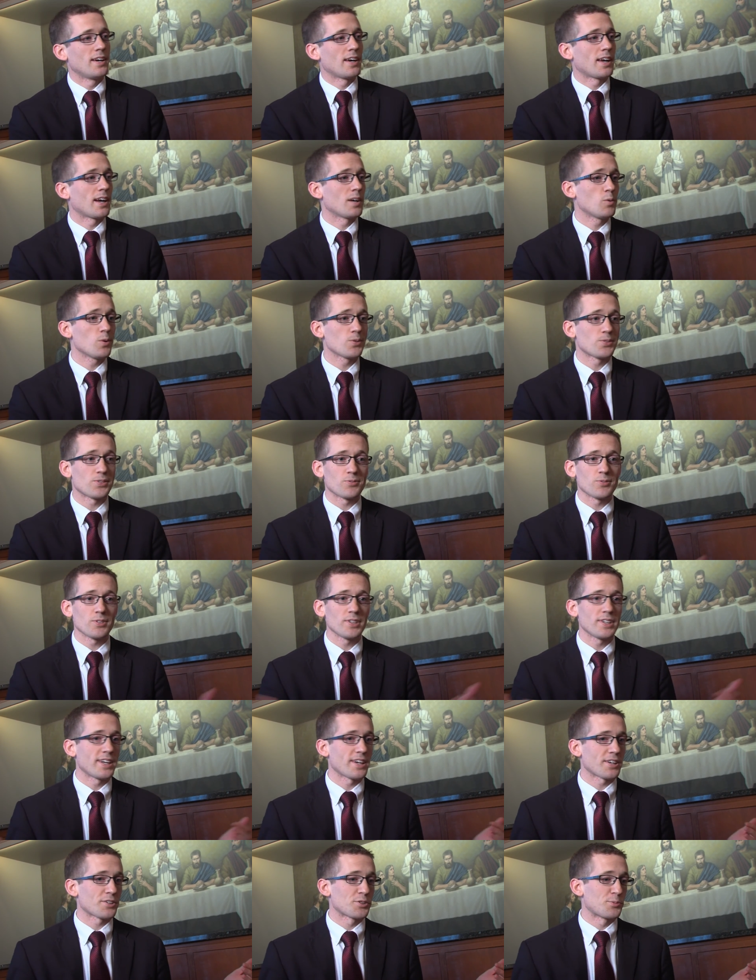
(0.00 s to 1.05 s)
and I wasn't
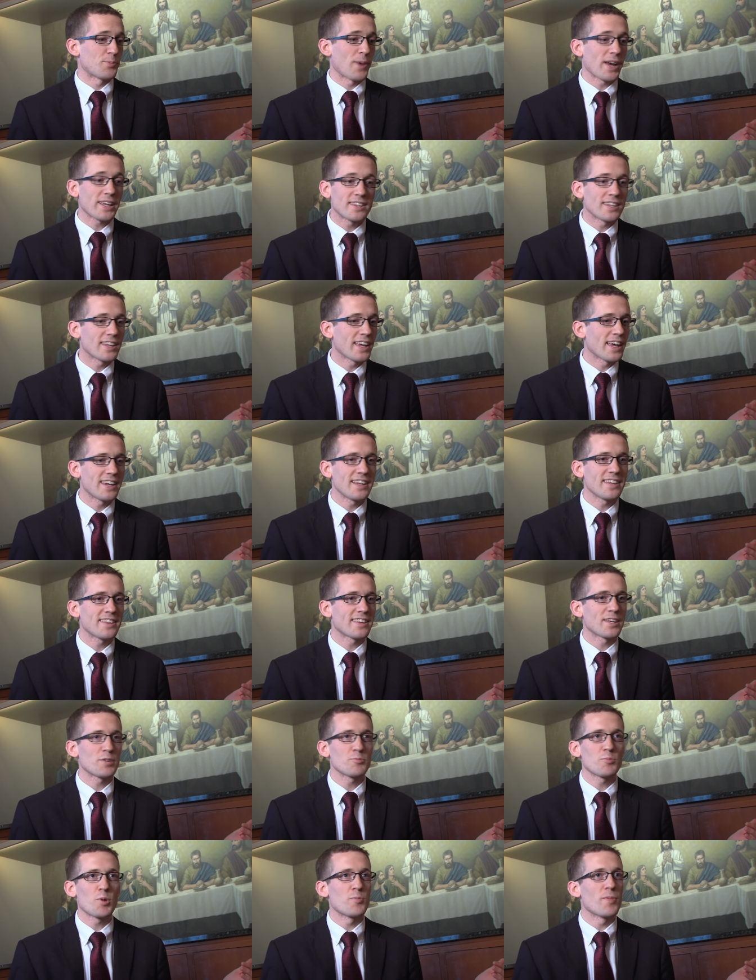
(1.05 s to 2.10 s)
really expecting
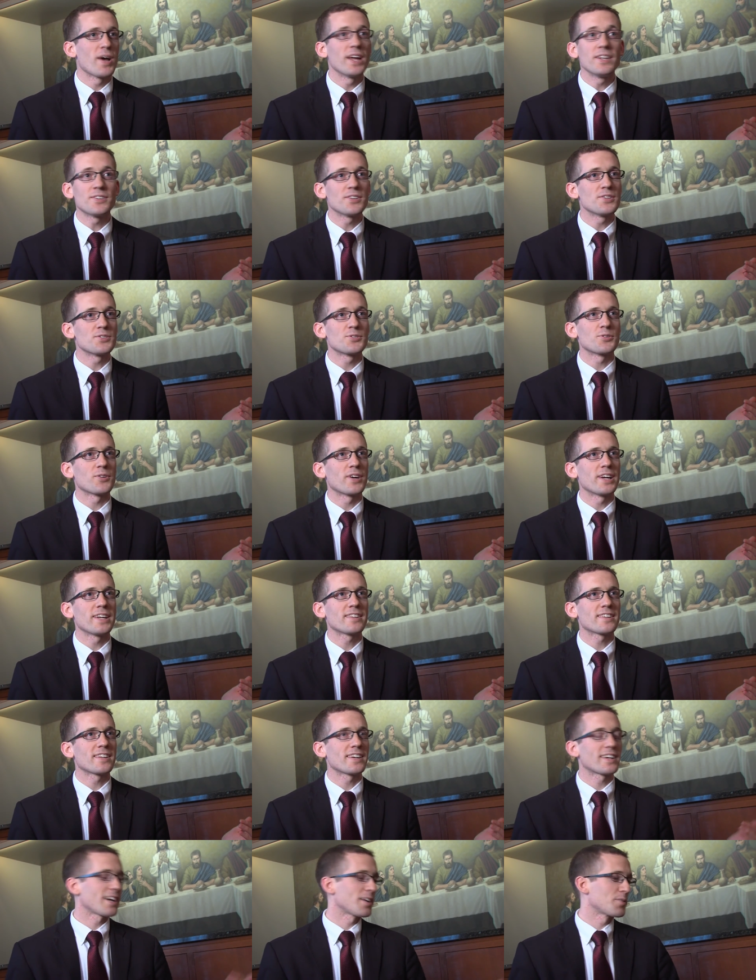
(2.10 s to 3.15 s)
anything momentous or
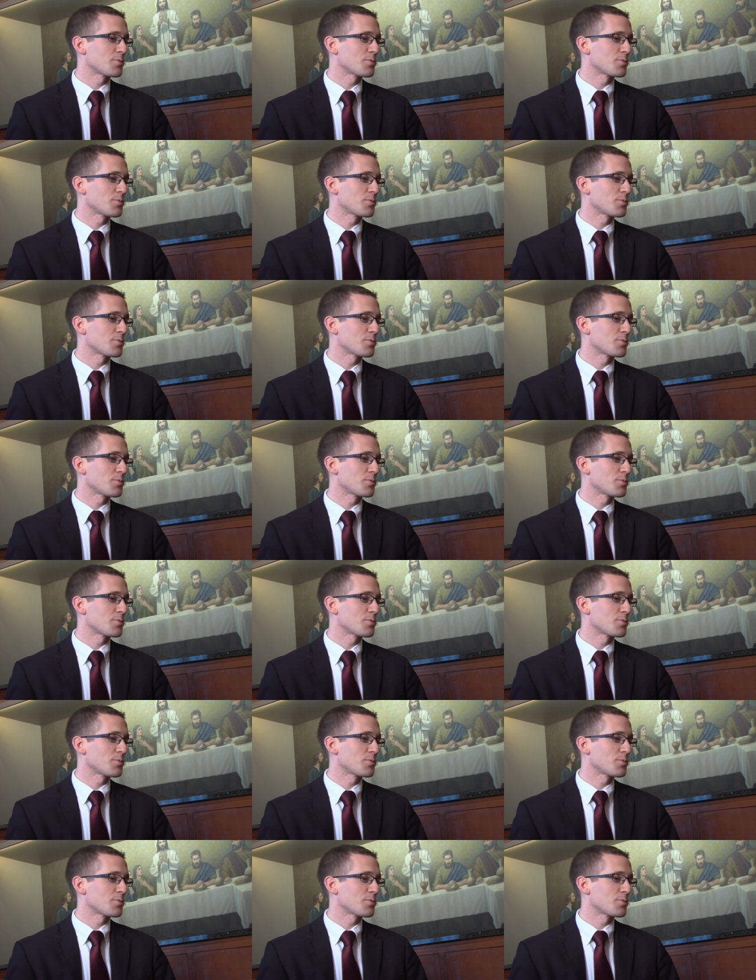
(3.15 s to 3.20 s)
anything.